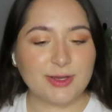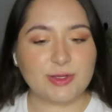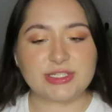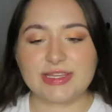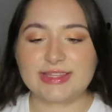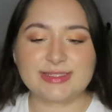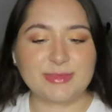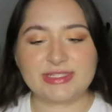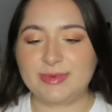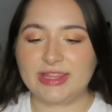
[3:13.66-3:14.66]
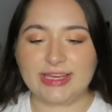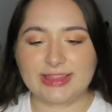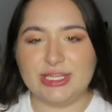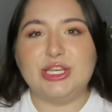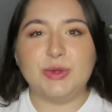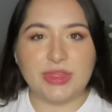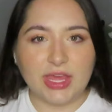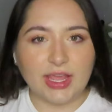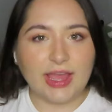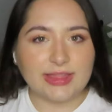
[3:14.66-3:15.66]
which like this must be like the new
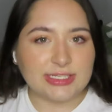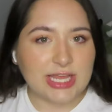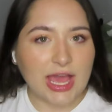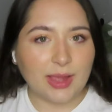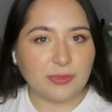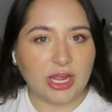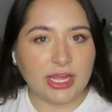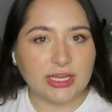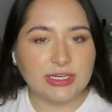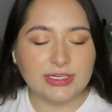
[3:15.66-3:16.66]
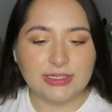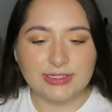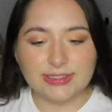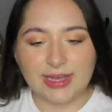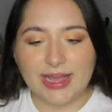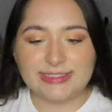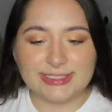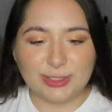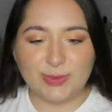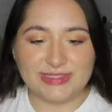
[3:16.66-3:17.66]
thing at the time, right? I
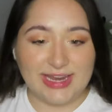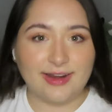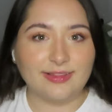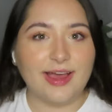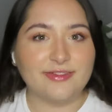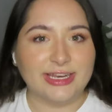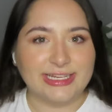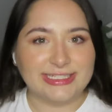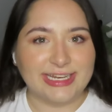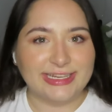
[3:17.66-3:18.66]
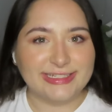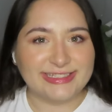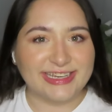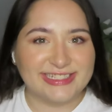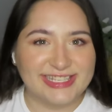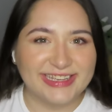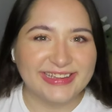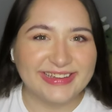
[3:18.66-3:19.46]
still was not alive in 1996.